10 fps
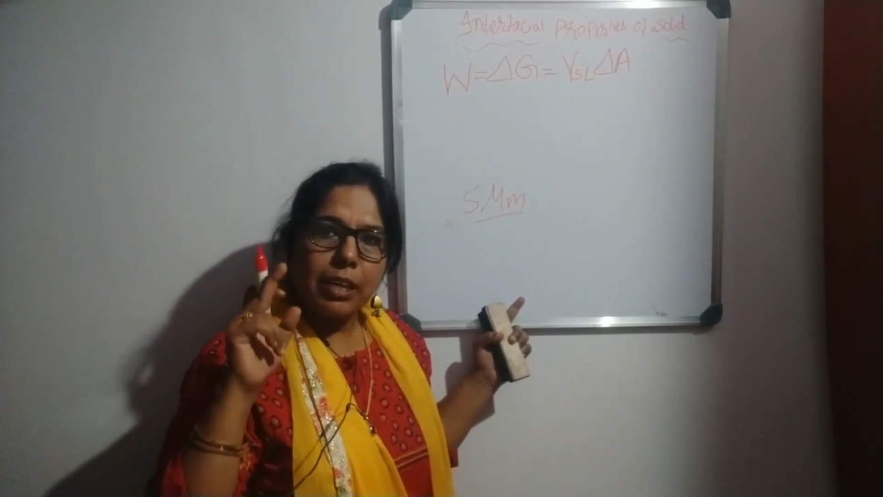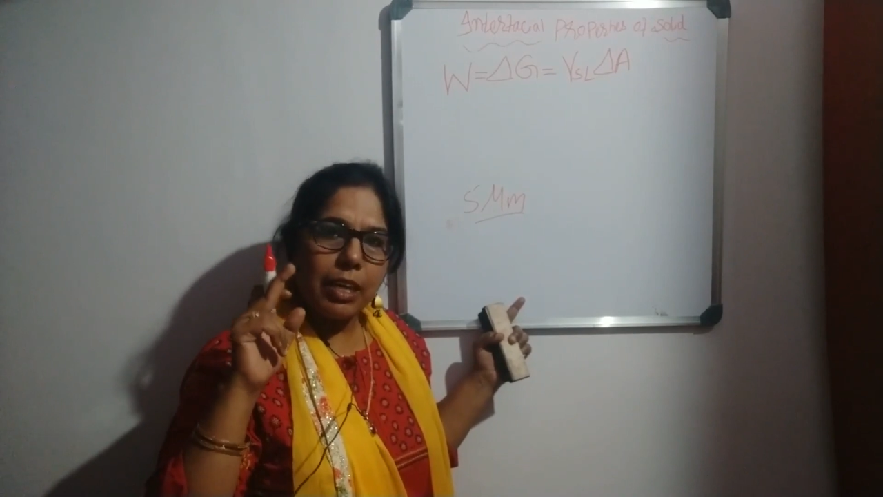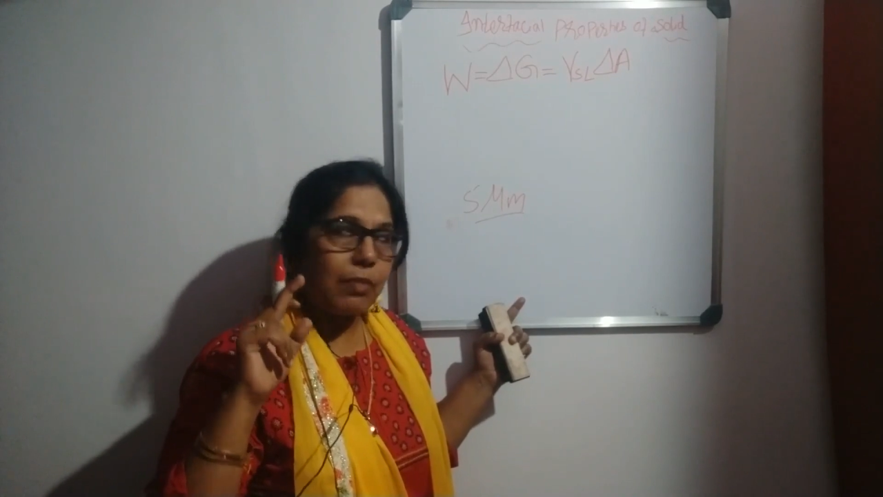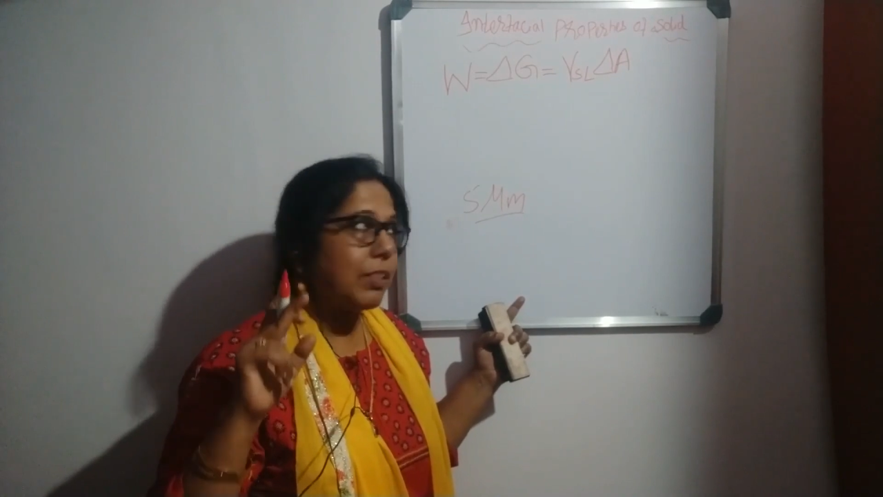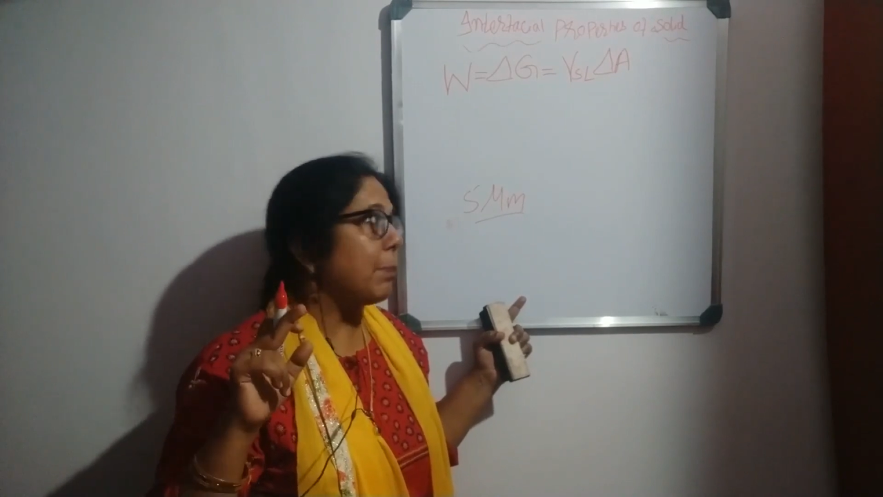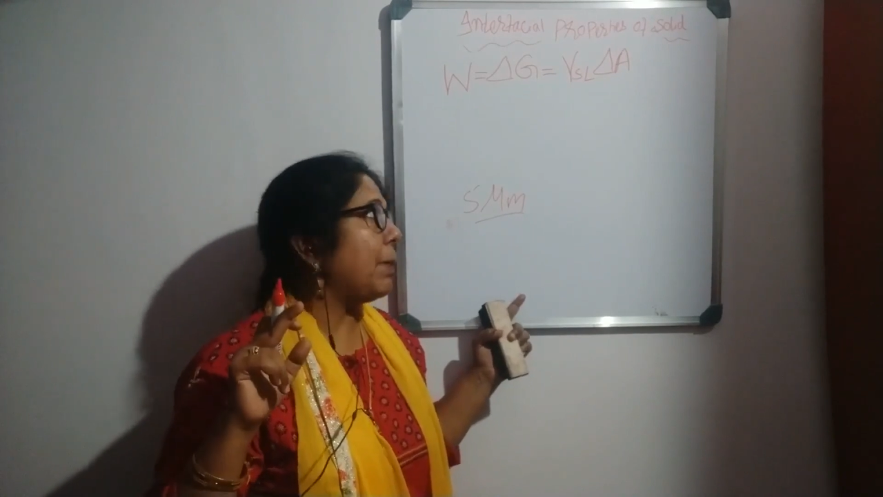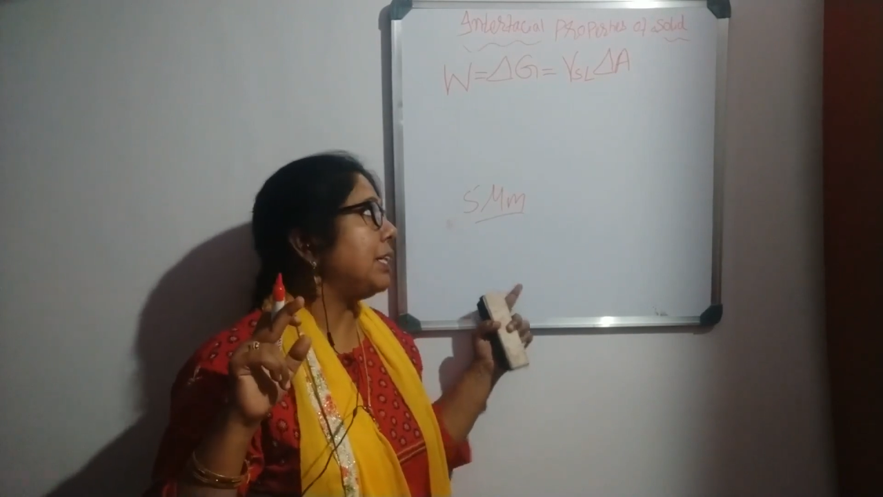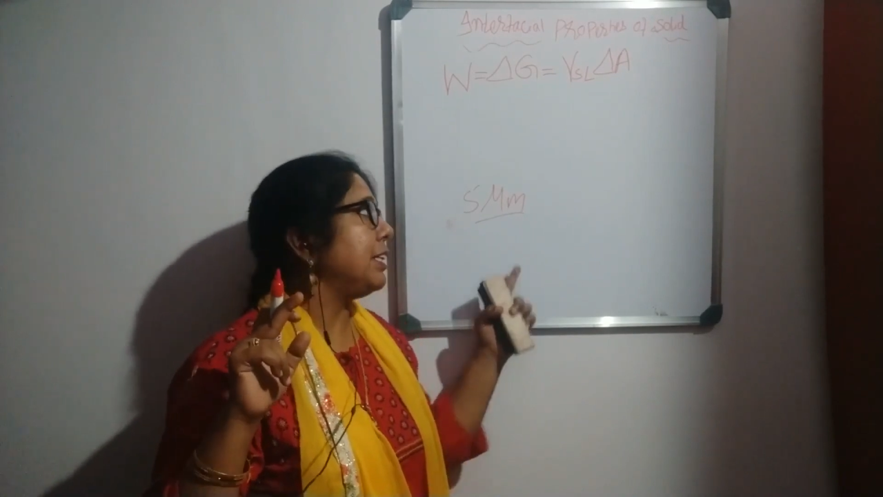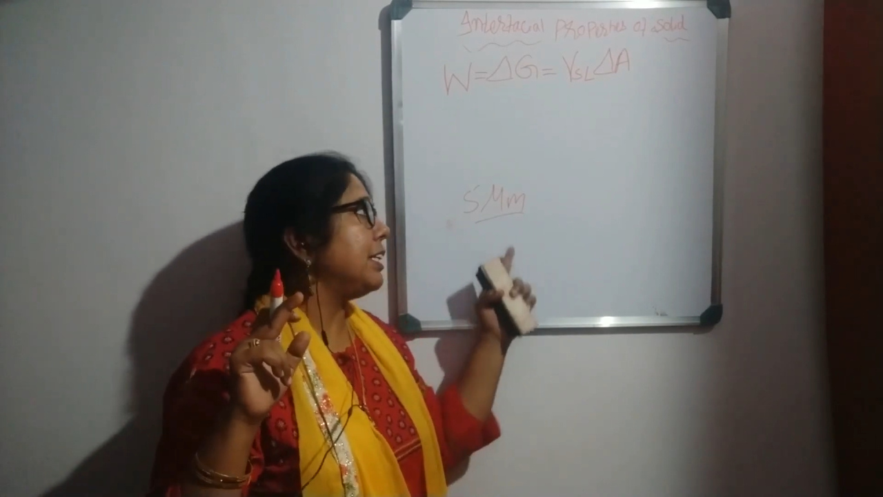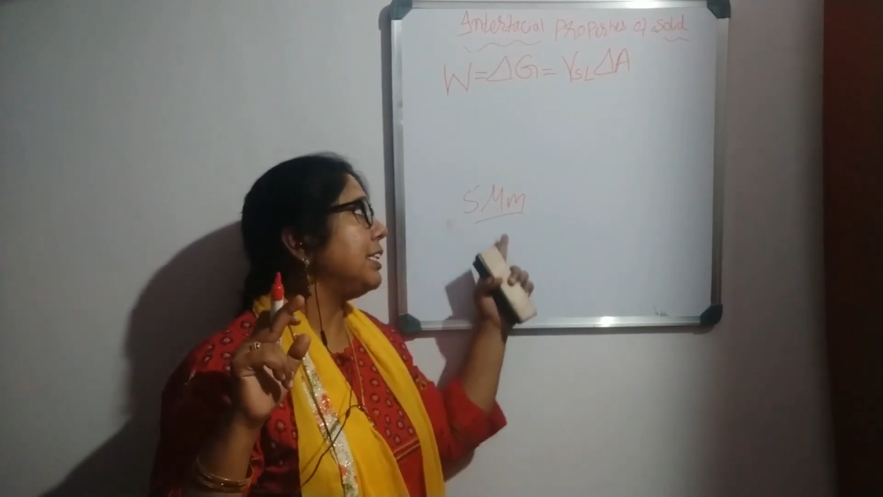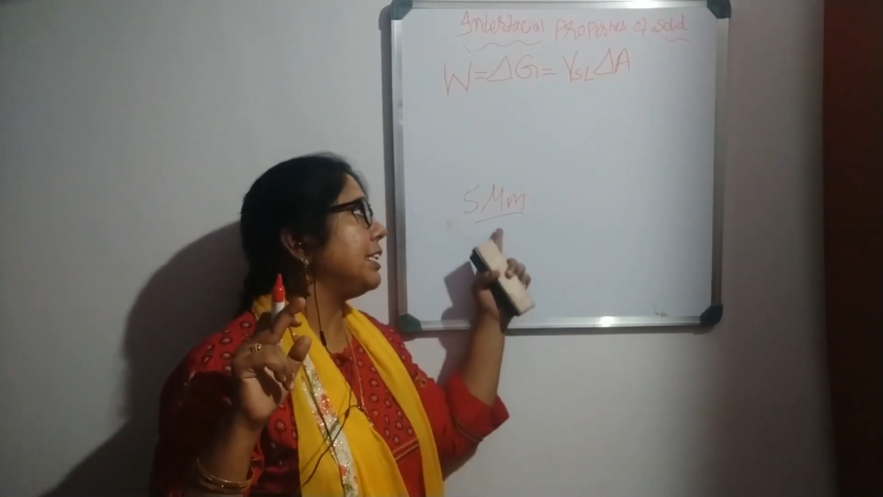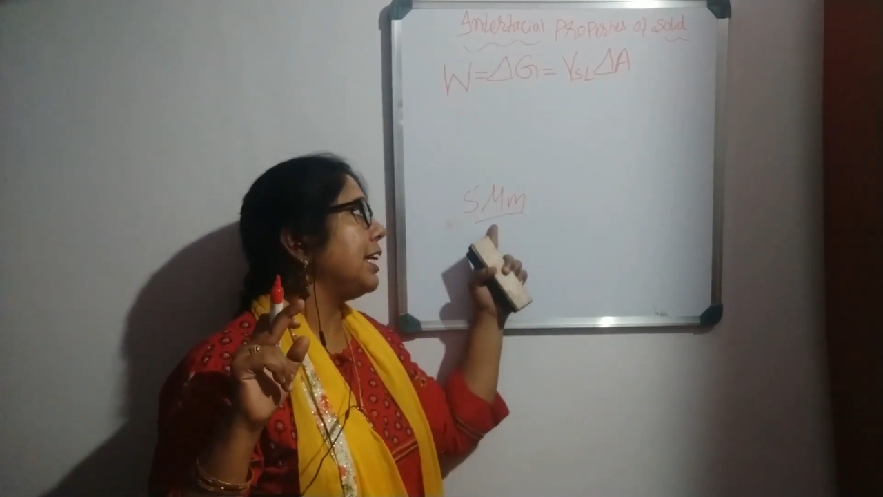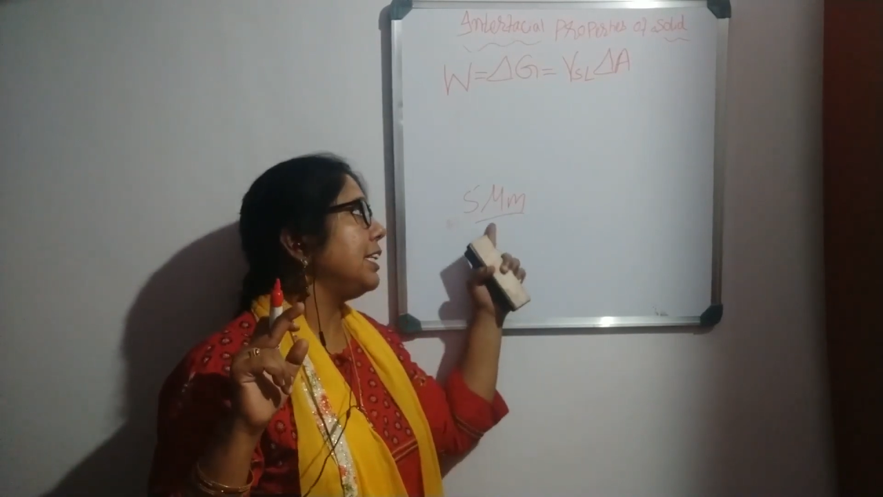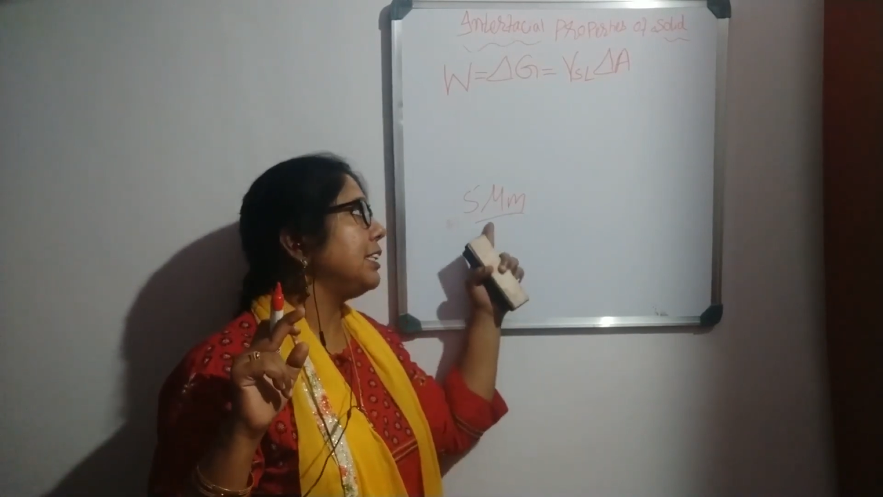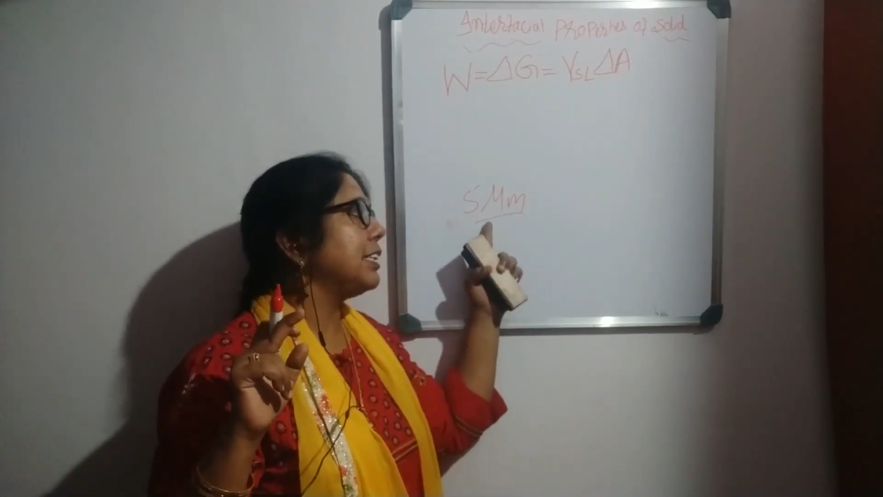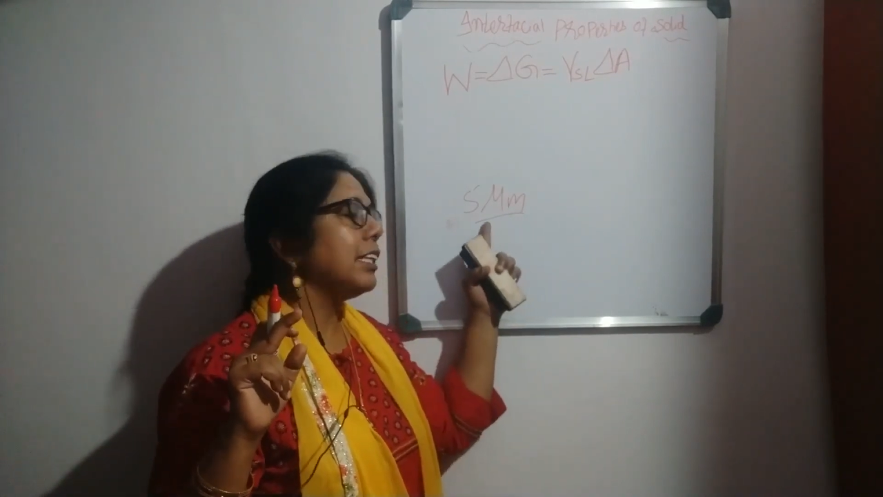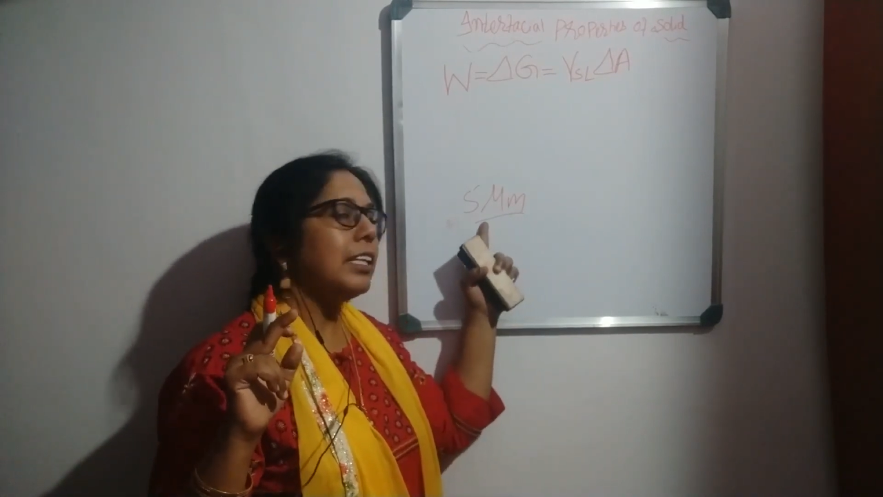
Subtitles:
if the particle size